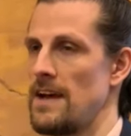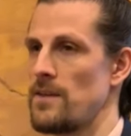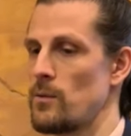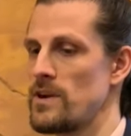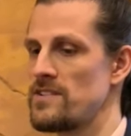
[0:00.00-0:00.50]

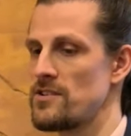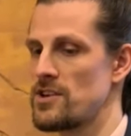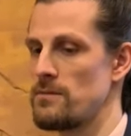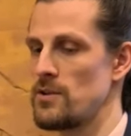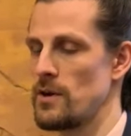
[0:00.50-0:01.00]
The
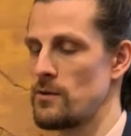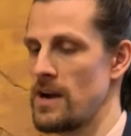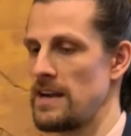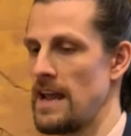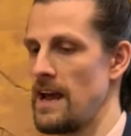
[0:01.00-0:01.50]
research I'm doing
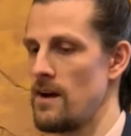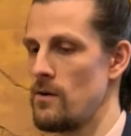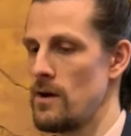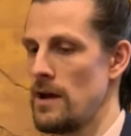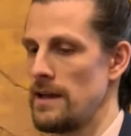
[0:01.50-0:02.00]
right
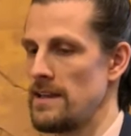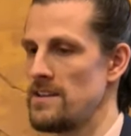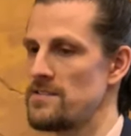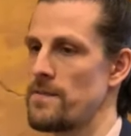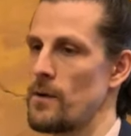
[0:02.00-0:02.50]
now
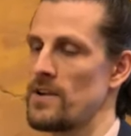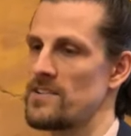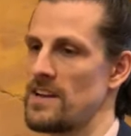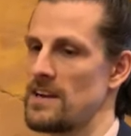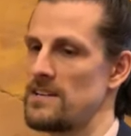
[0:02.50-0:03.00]
is
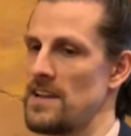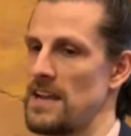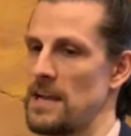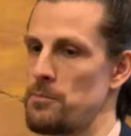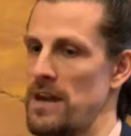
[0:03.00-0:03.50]
focusing on
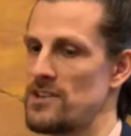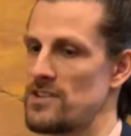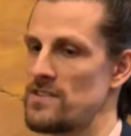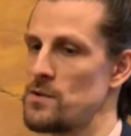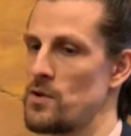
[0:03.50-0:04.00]
taking
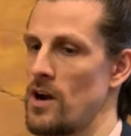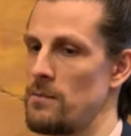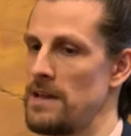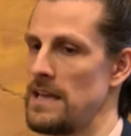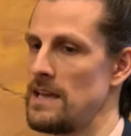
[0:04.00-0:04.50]
patients who
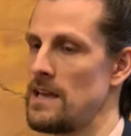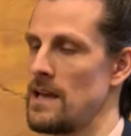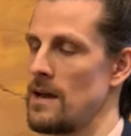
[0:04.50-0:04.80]
come in